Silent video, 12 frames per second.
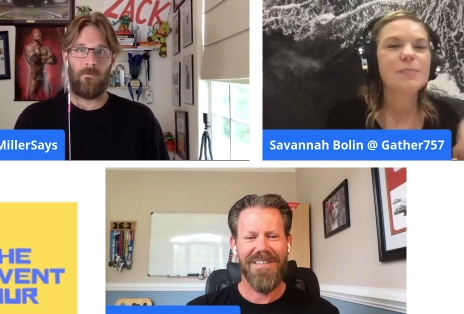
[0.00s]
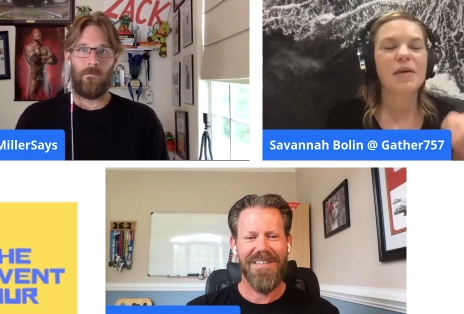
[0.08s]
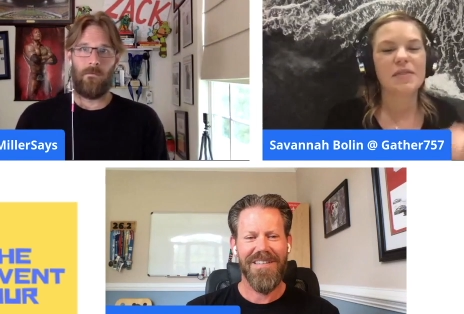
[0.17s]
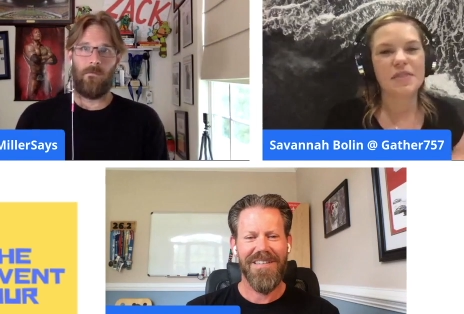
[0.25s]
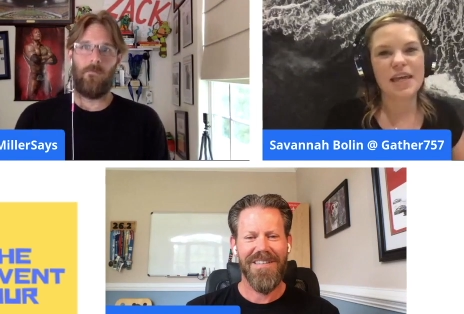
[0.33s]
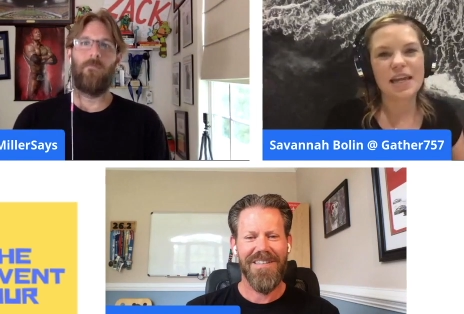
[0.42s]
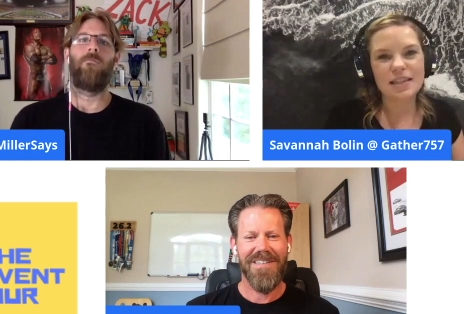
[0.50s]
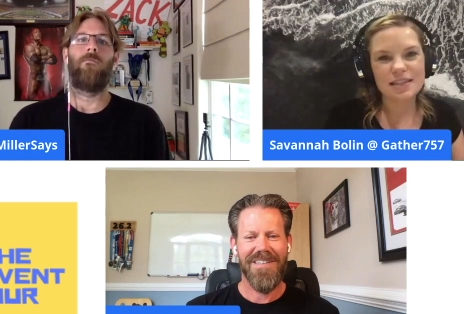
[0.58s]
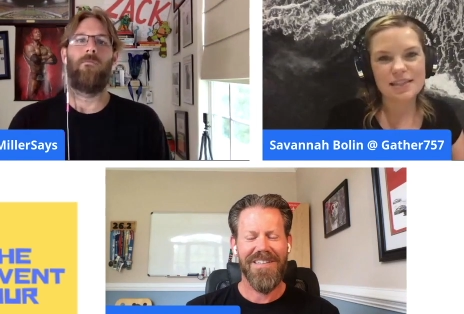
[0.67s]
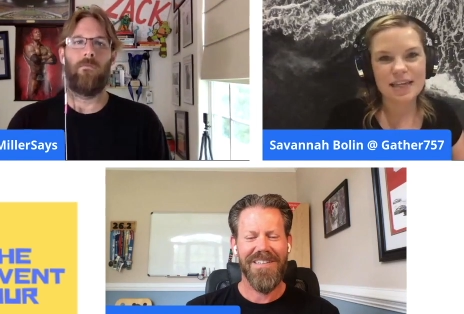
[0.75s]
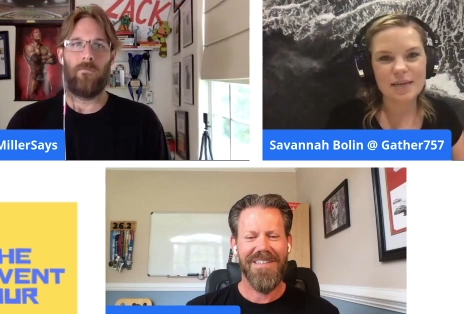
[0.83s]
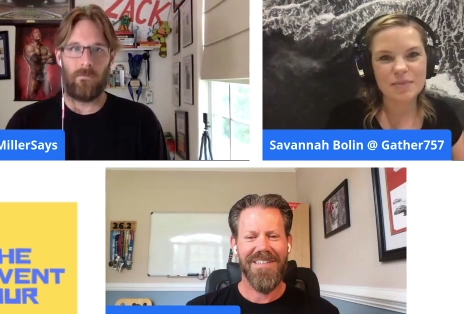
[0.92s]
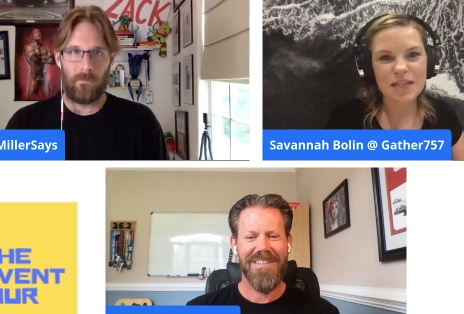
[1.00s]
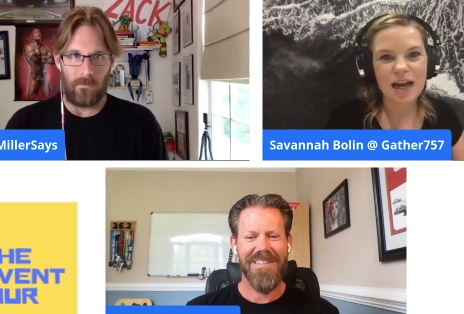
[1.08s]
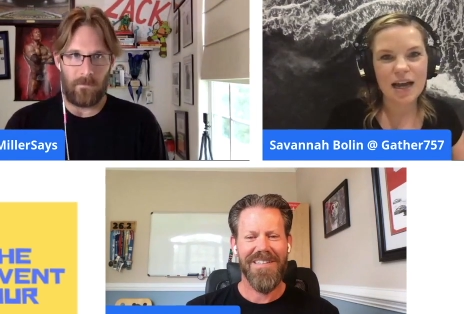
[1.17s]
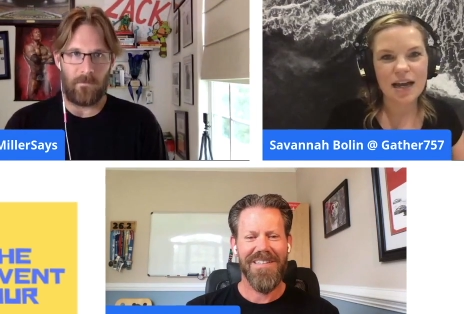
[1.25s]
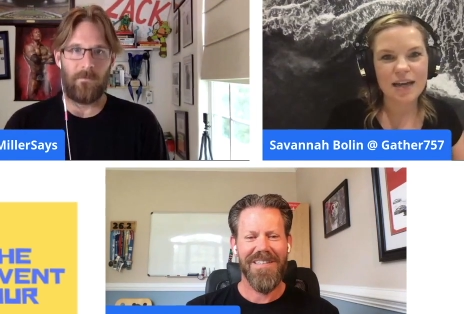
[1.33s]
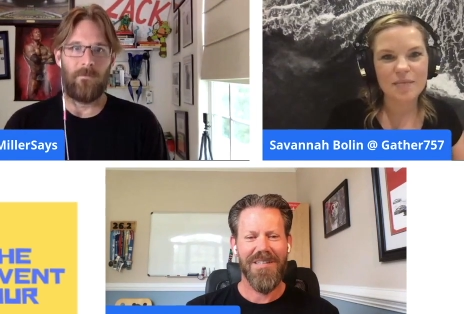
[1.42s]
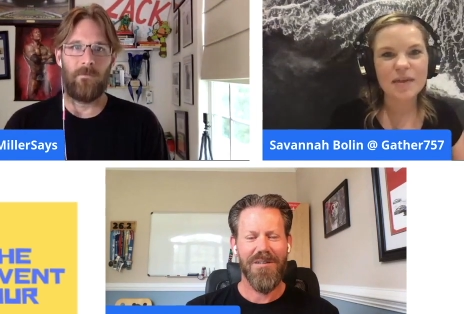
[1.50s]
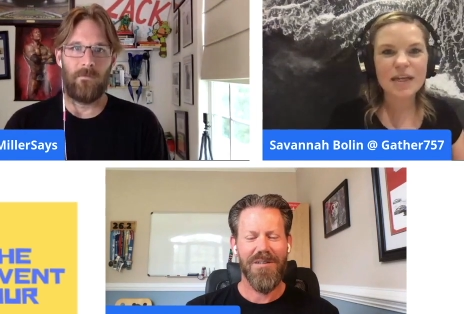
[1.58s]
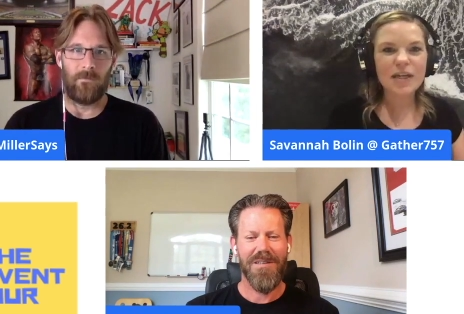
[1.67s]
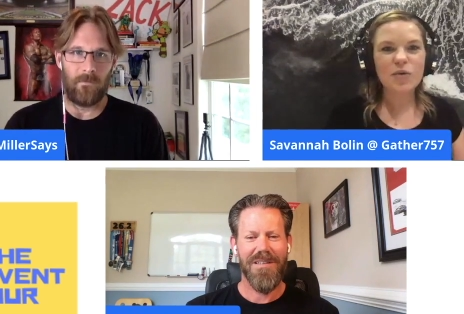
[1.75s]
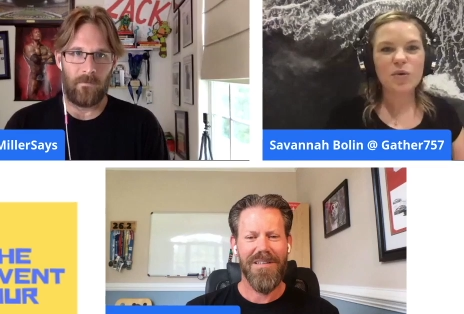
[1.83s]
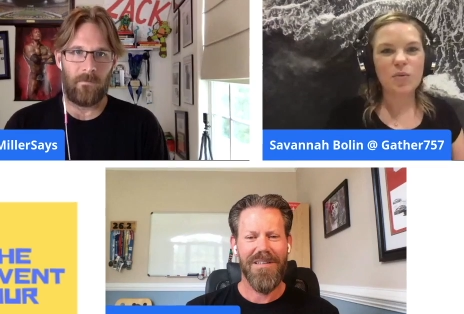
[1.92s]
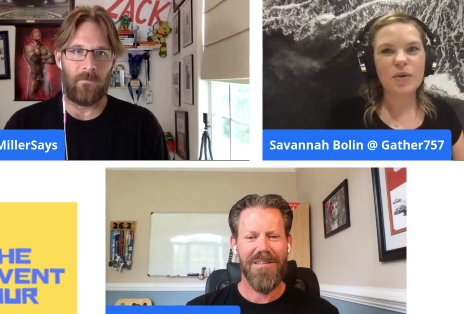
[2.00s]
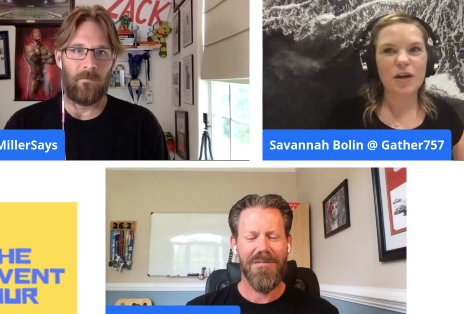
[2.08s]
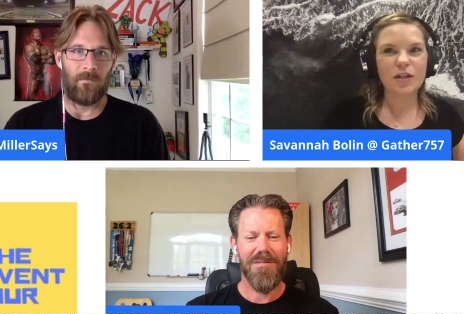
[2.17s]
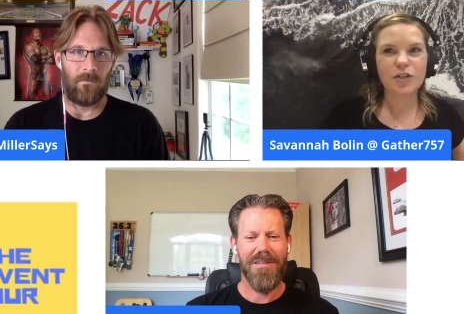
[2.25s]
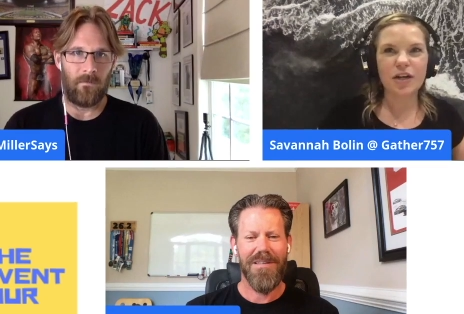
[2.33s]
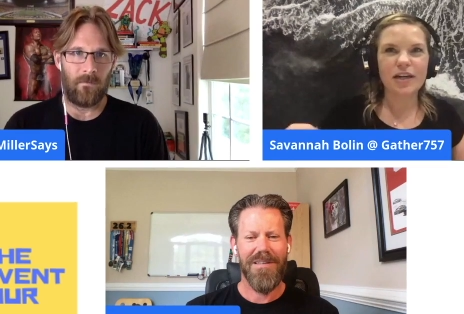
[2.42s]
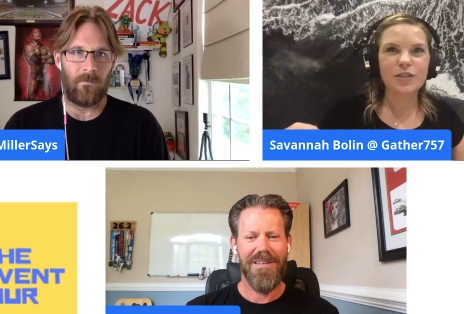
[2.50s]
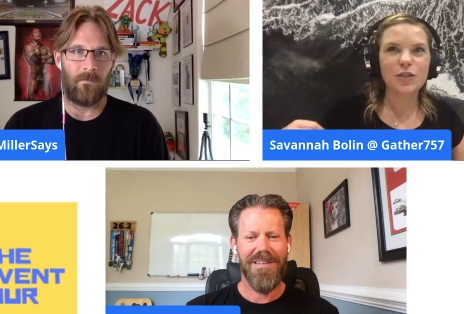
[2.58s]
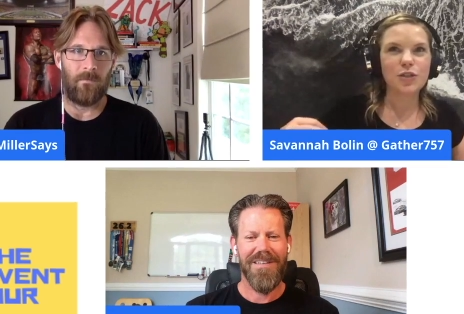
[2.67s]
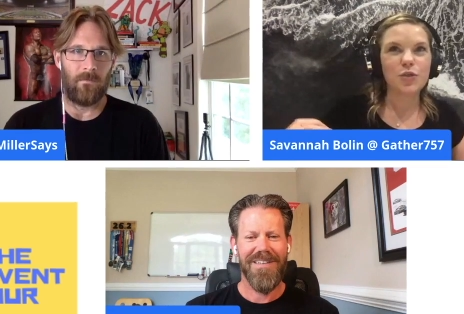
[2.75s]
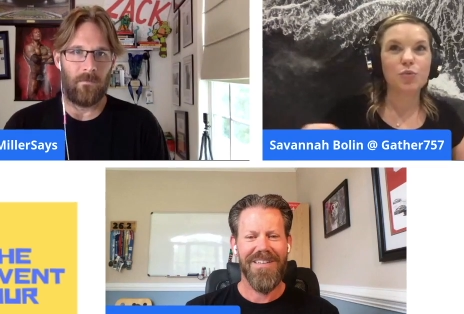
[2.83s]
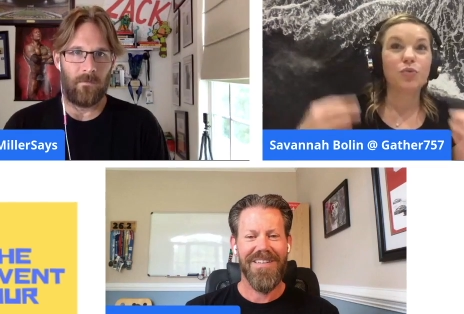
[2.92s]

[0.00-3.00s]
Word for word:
Speaker 1: But then at the same time, when we are trying to